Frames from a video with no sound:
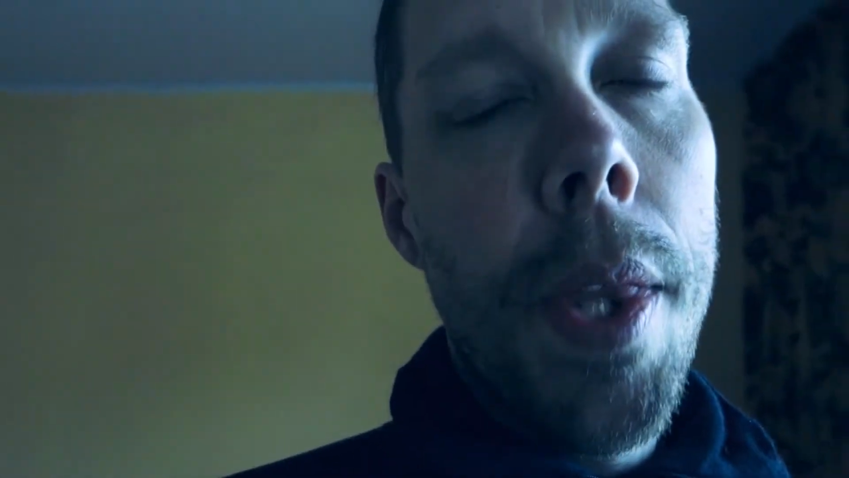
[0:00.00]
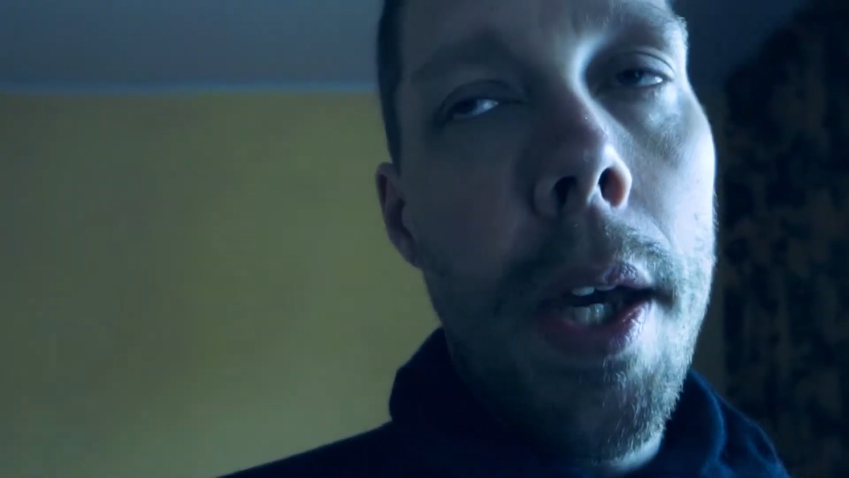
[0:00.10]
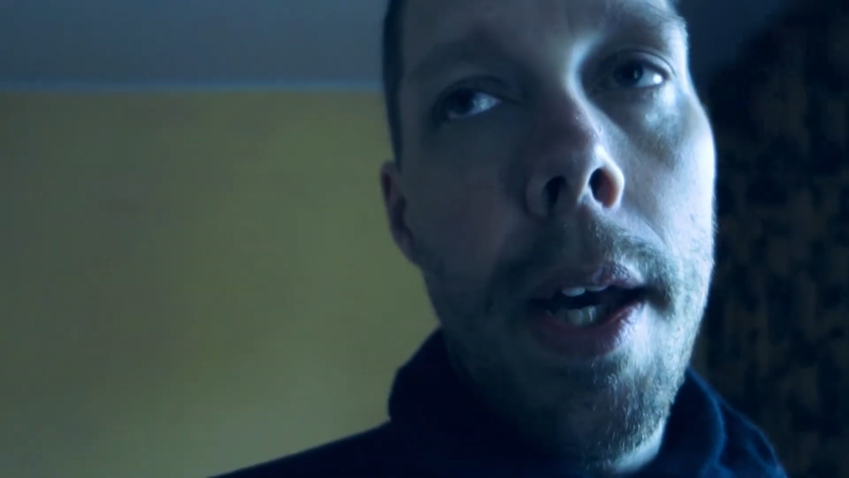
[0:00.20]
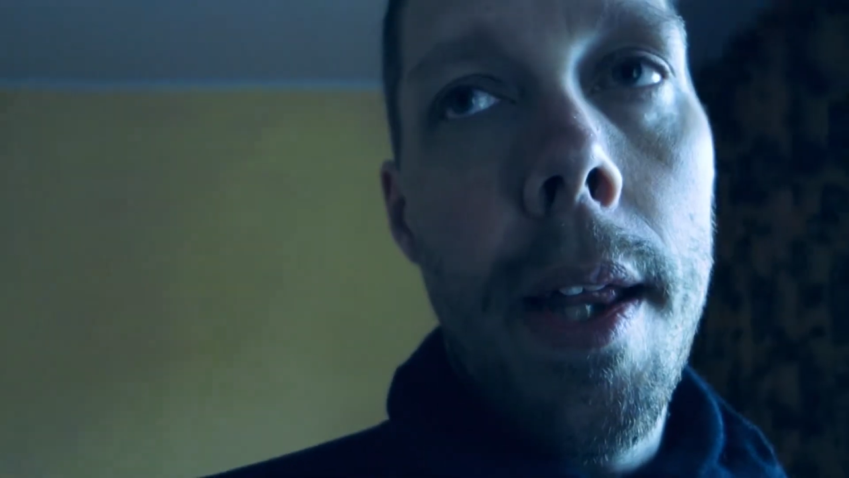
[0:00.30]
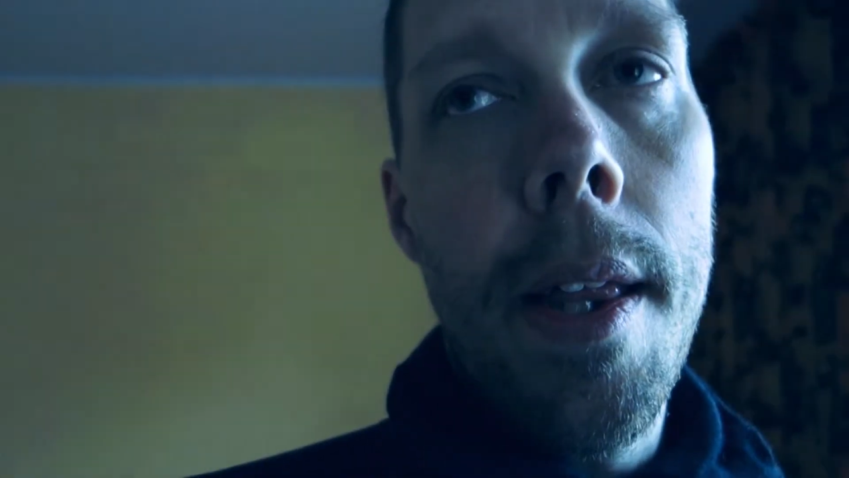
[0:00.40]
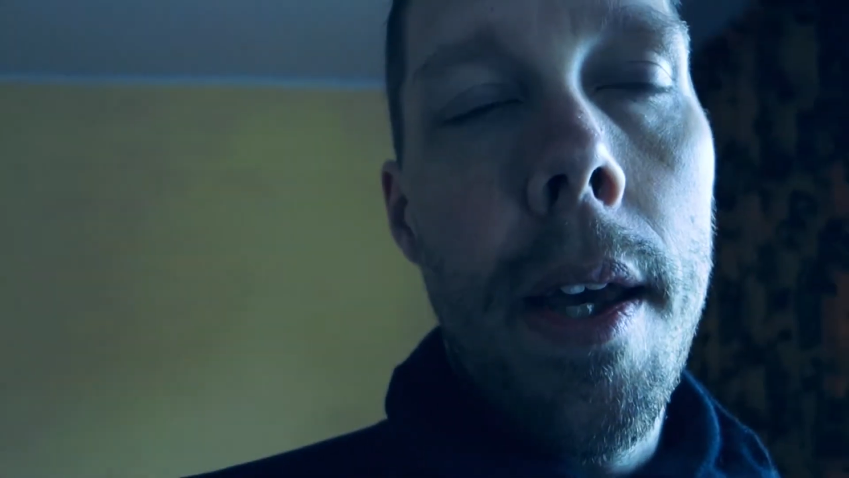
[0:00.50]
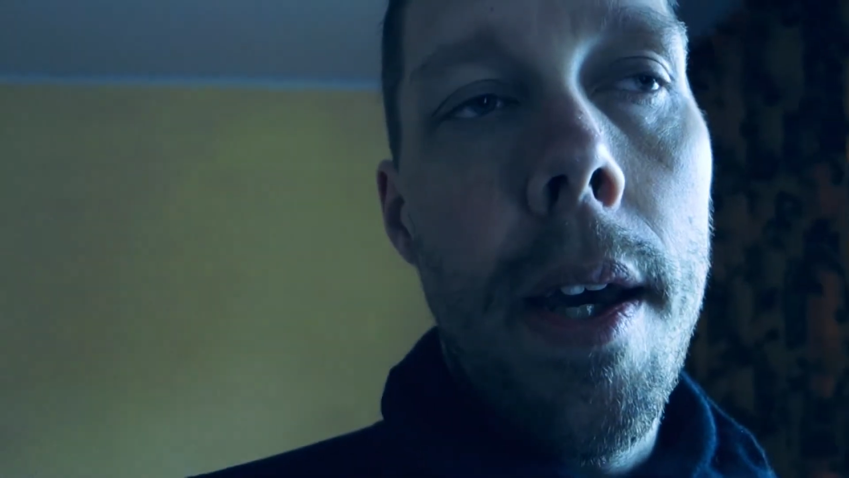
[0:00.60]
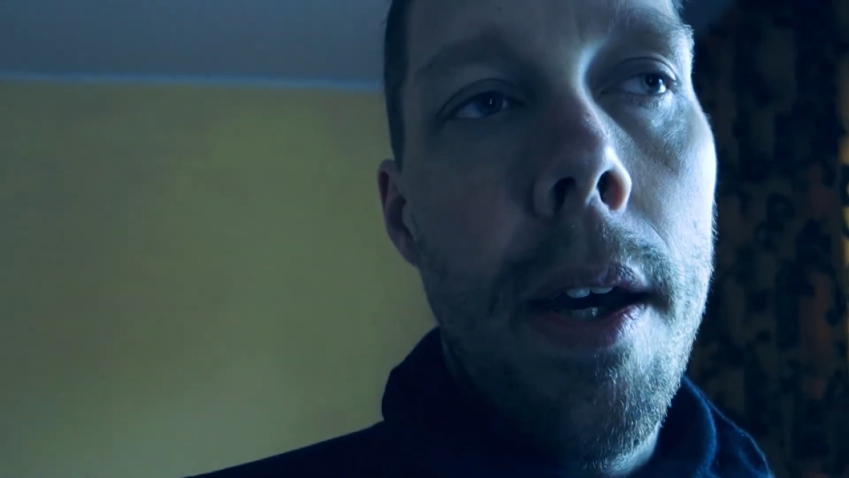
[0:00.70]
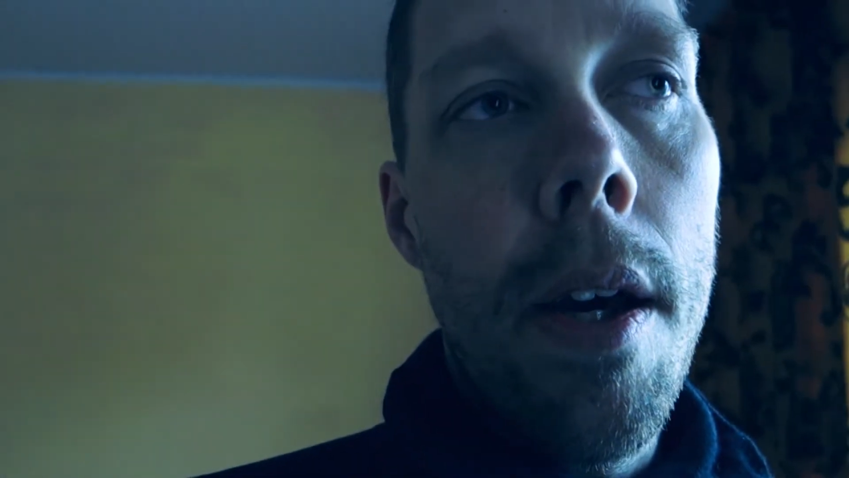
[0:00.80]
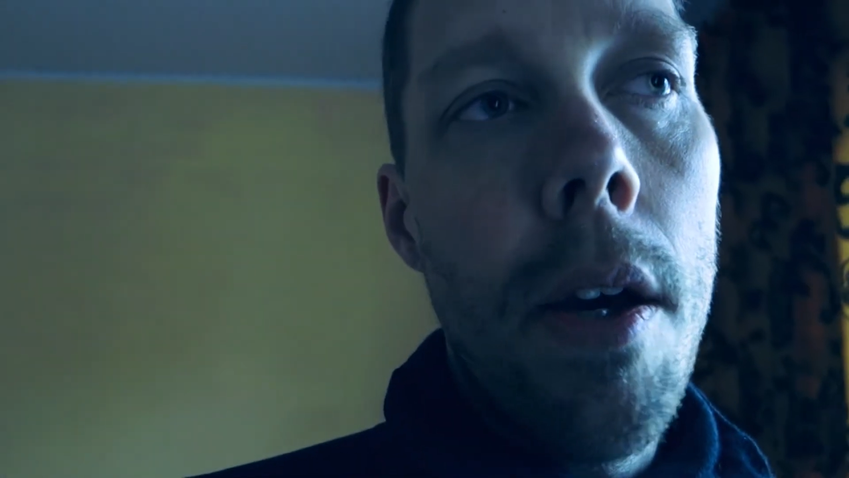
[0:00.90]
and
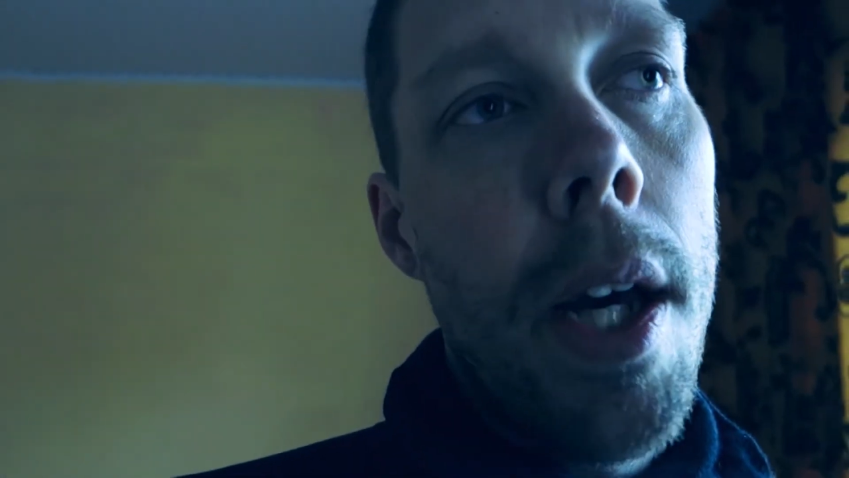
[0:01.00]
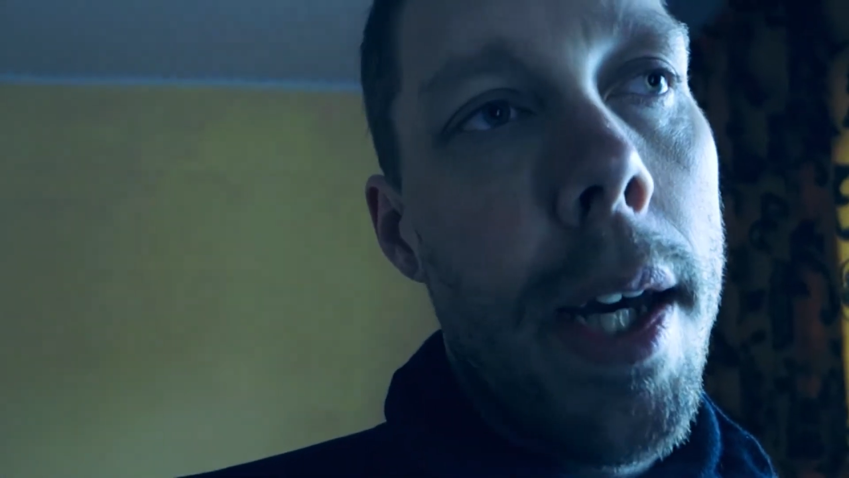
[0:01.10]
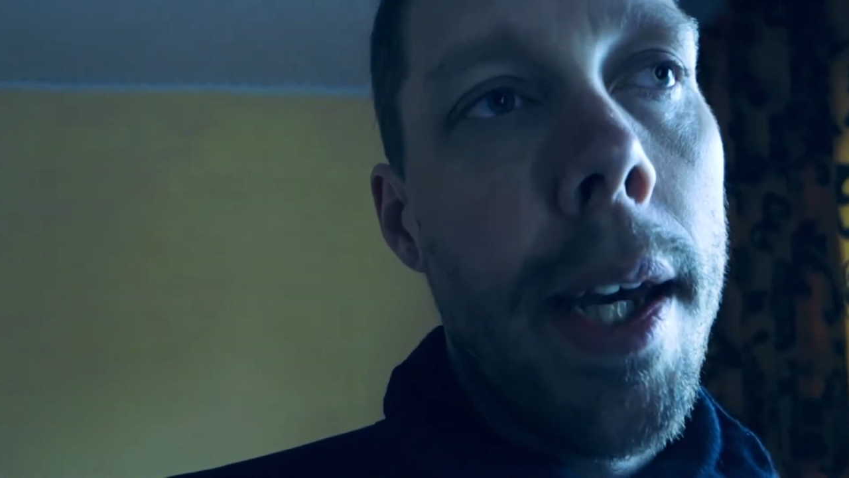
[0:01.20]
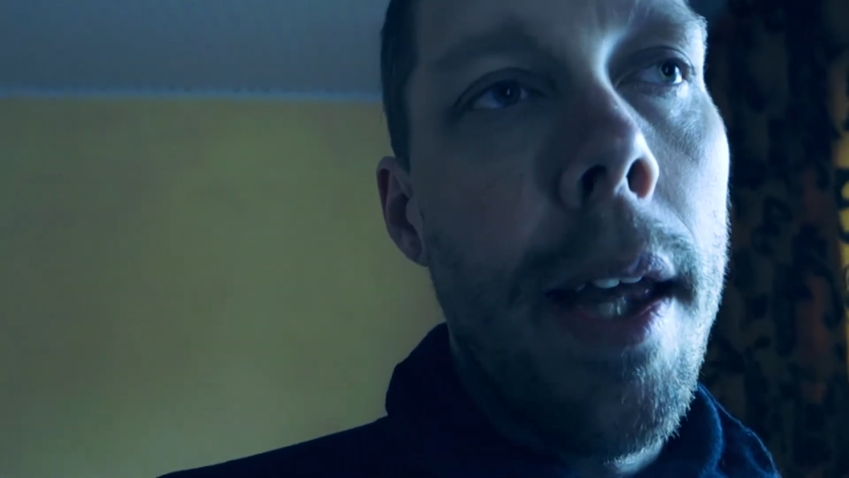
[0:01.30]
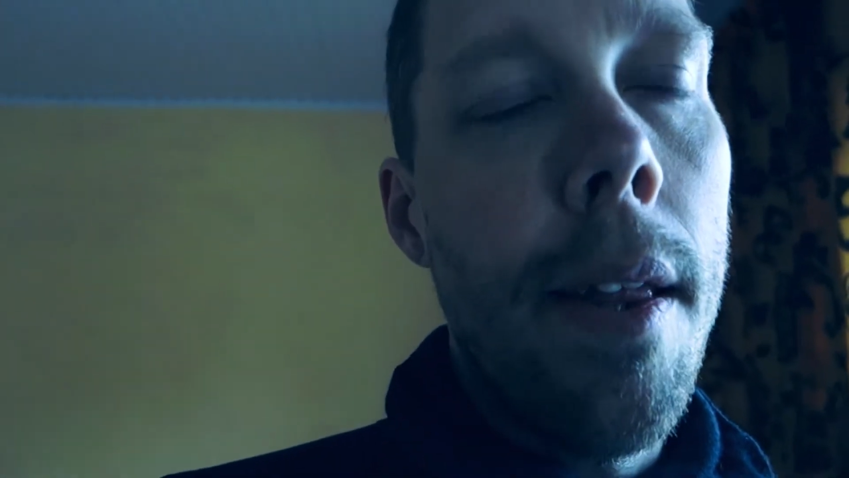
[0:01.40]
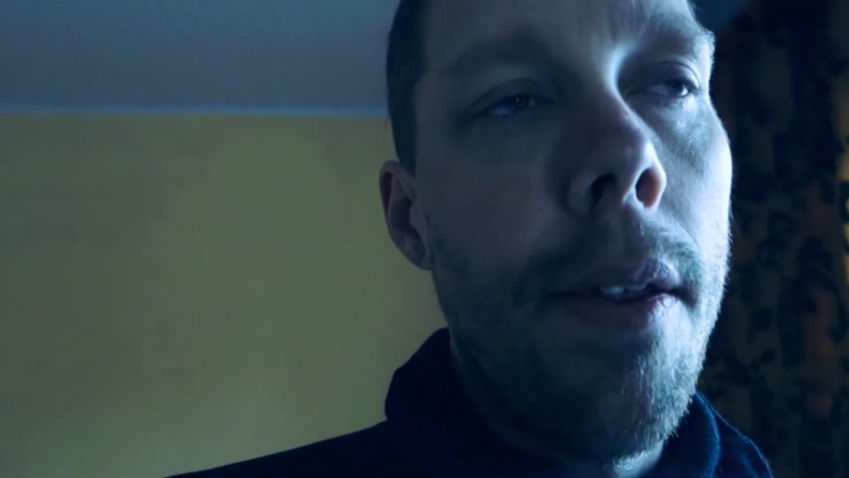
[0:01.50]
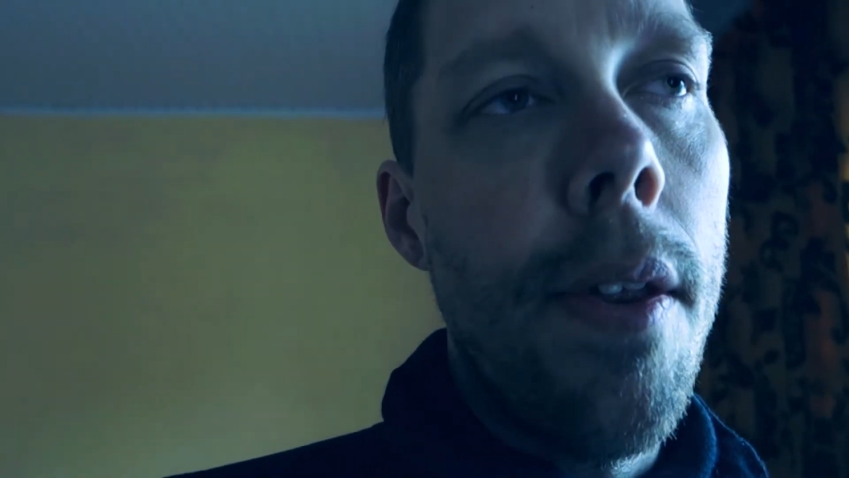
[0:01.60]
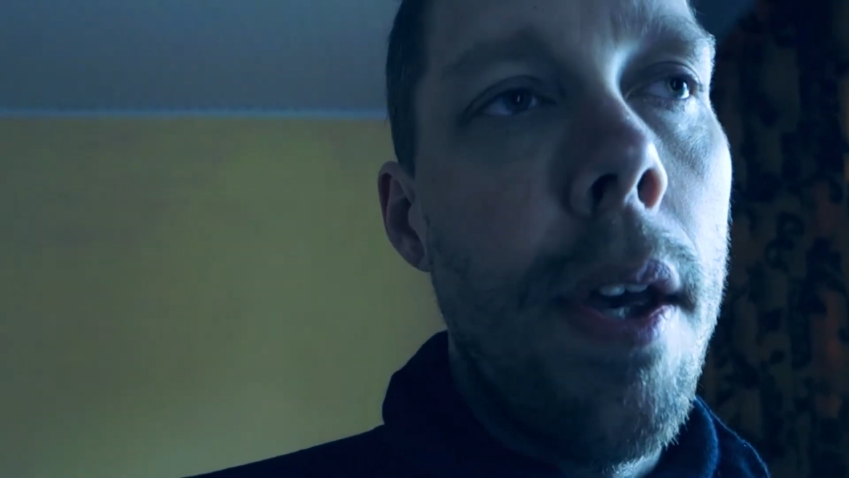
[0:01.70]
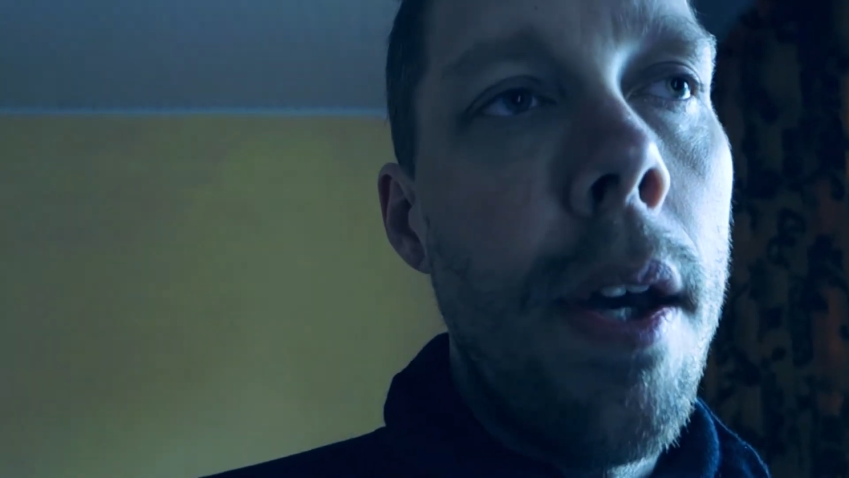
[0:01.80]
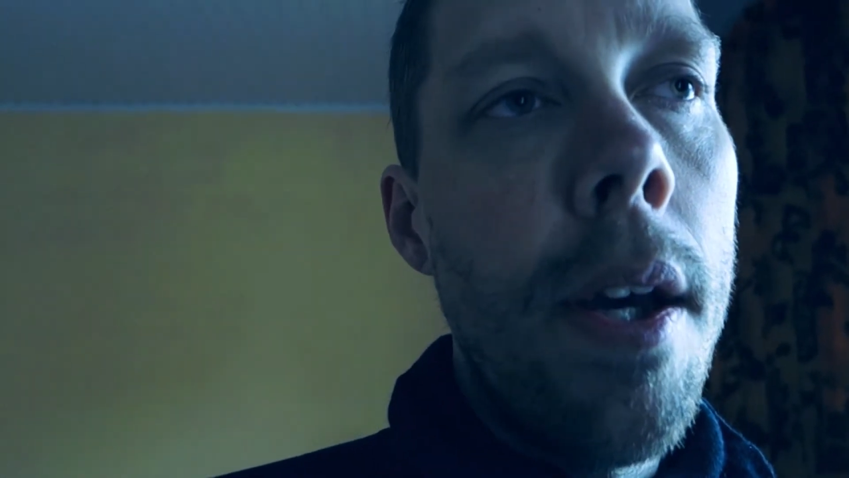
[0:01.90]
uh, I
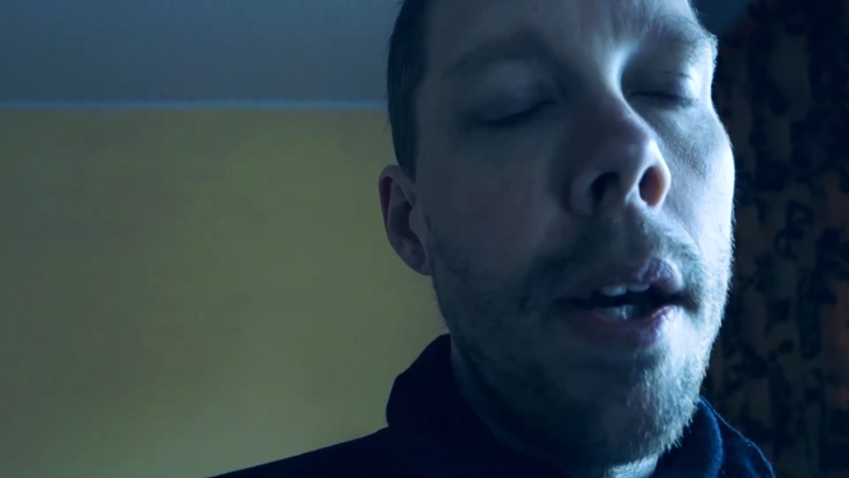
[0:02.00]
can